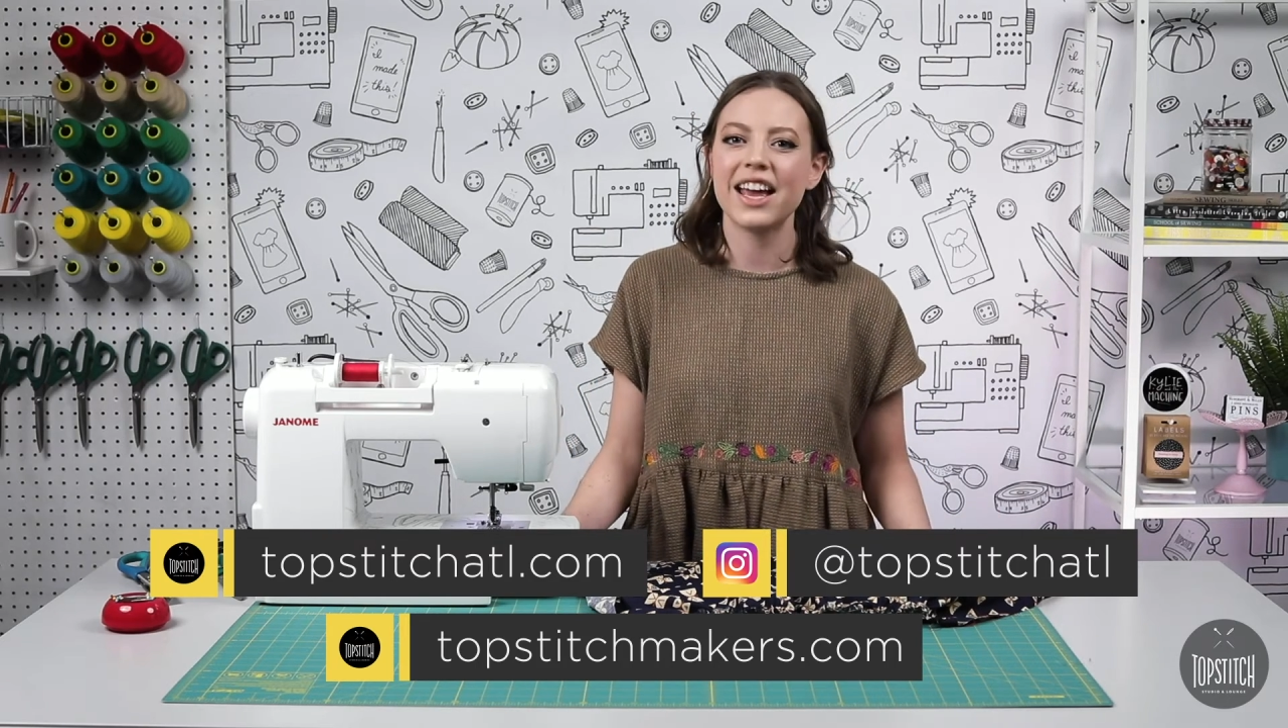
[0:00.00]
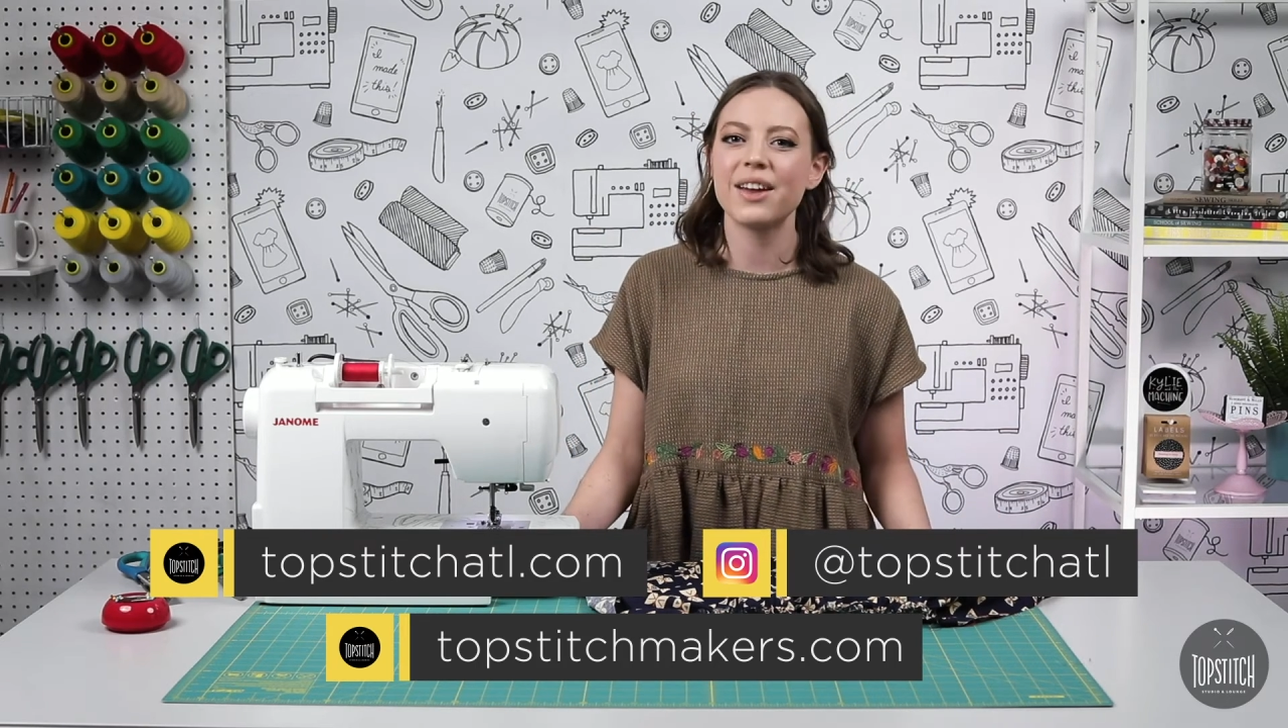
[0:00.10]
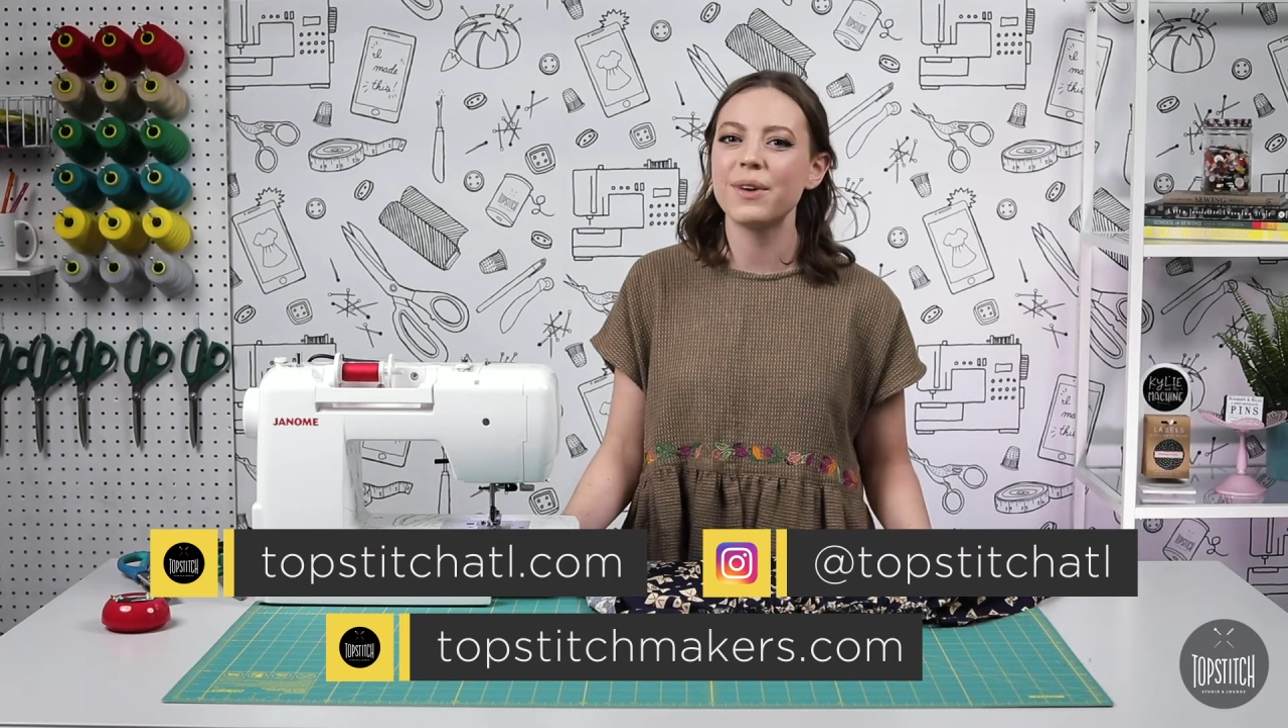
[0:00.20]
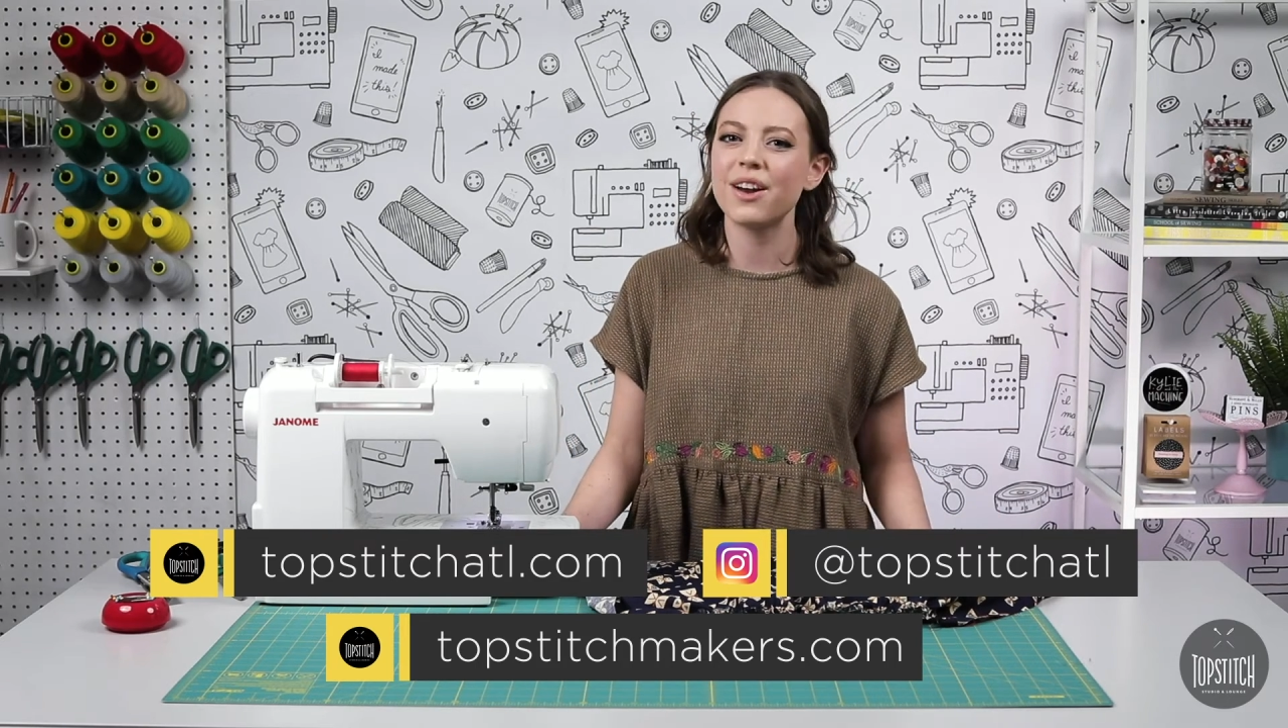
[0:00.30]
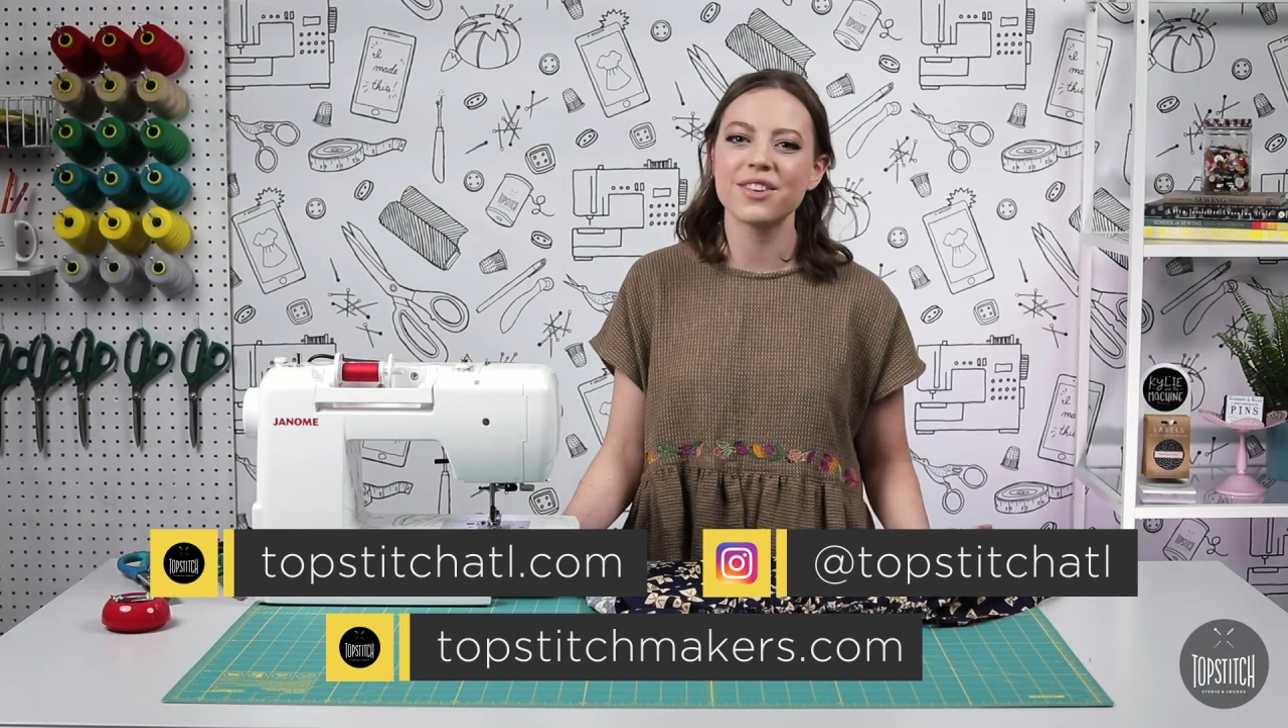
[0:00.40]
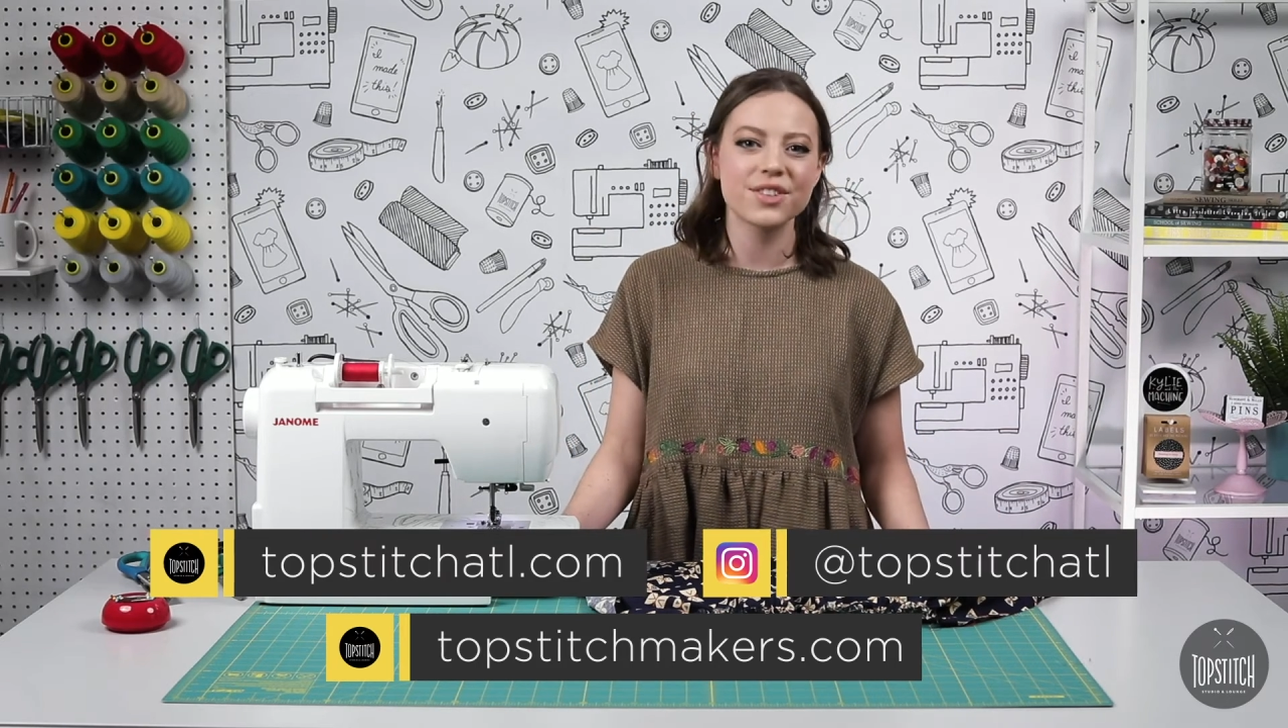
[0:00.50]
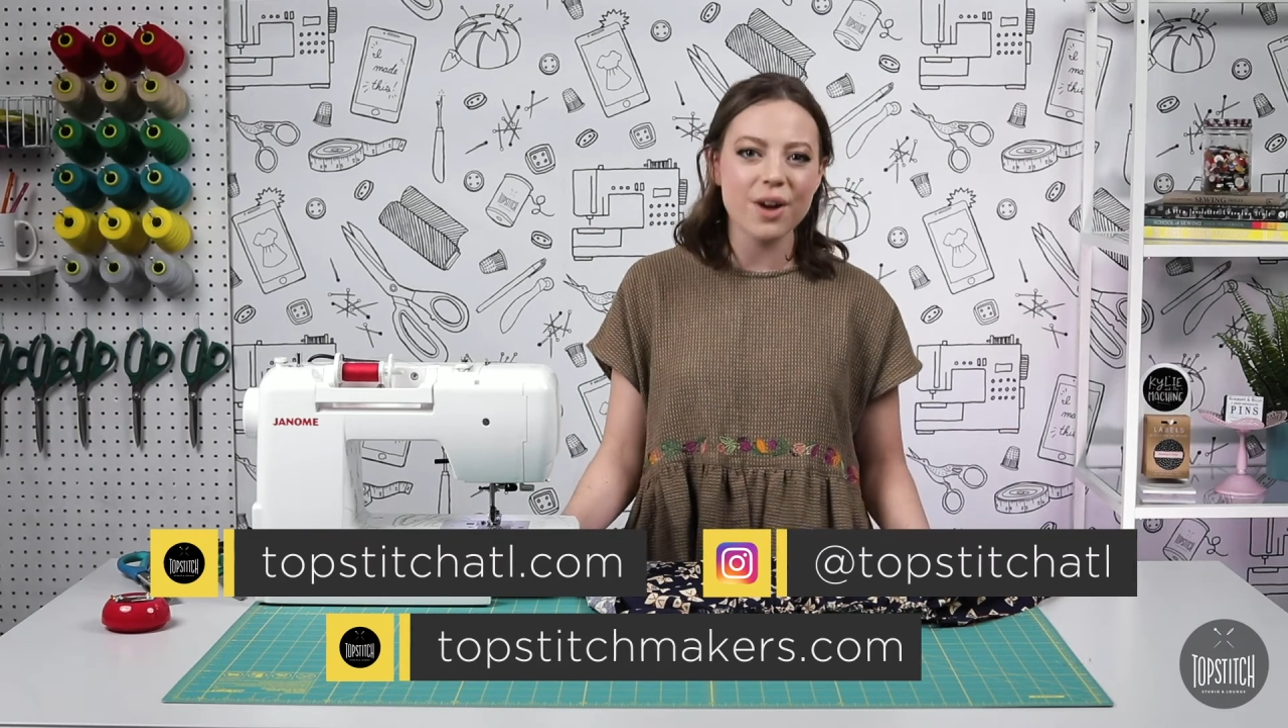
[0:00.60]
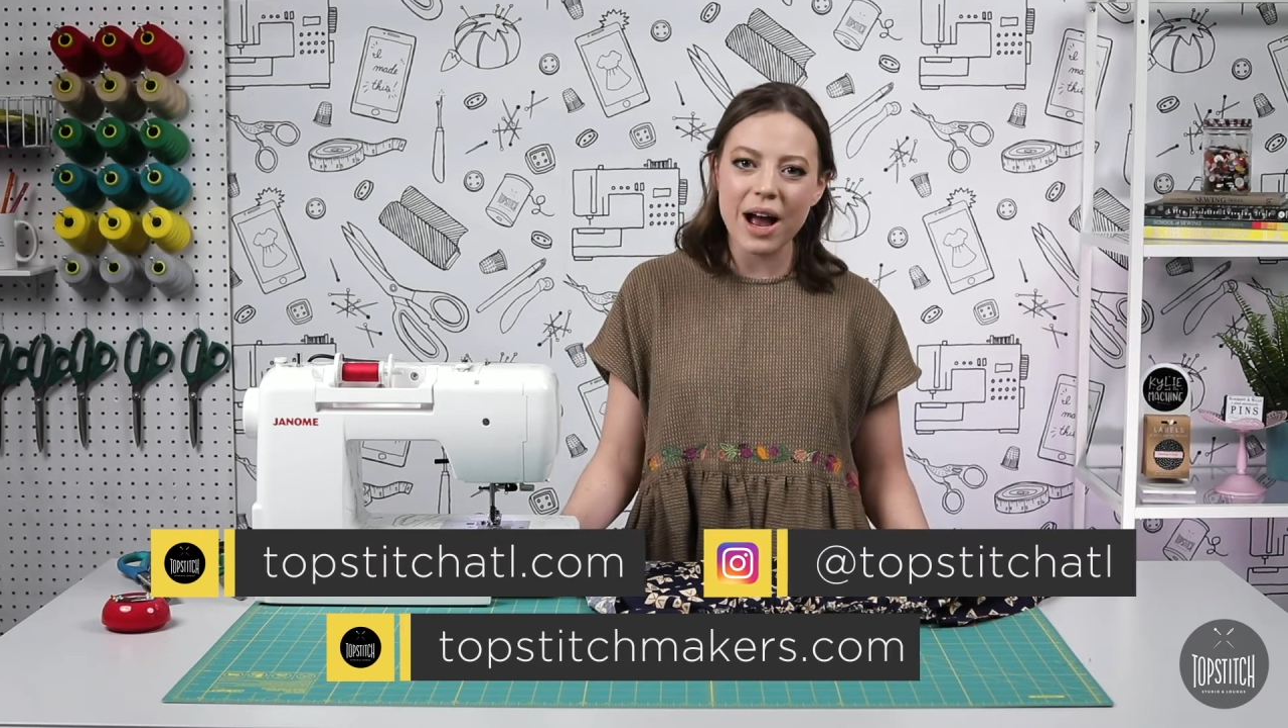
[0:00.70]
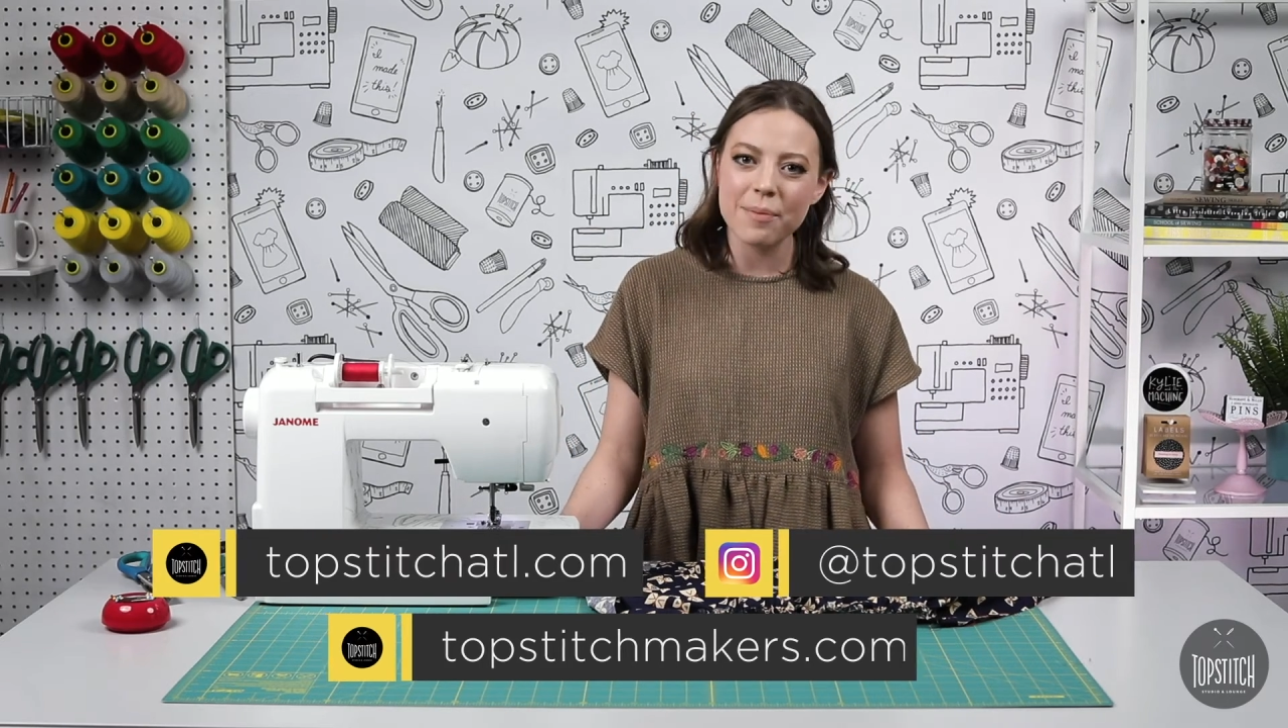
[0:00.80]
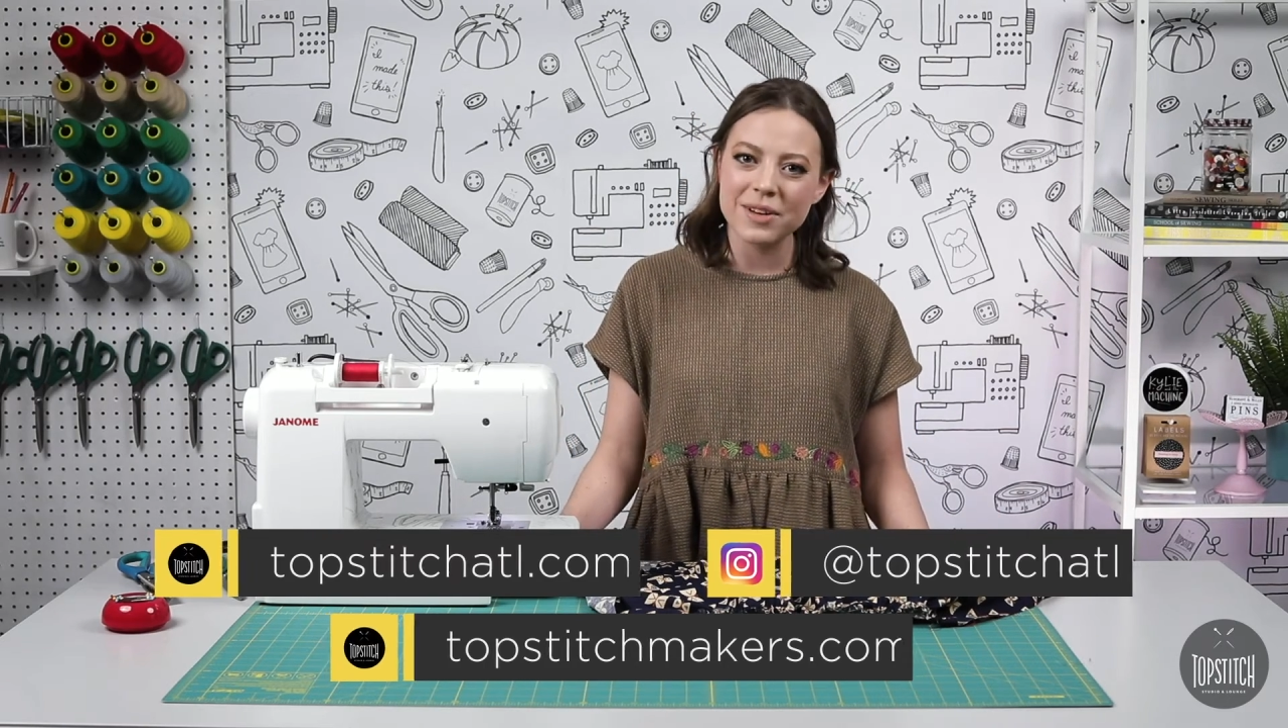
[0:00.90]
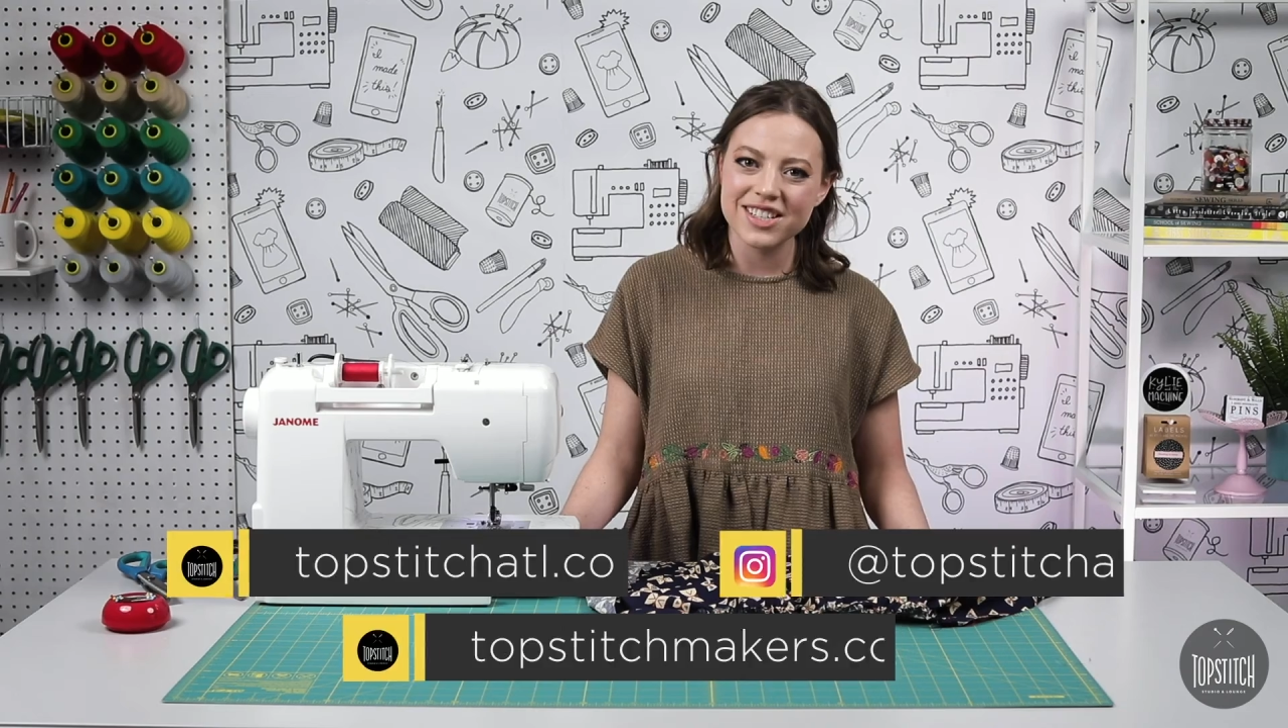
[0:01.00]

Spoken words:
and we are so happy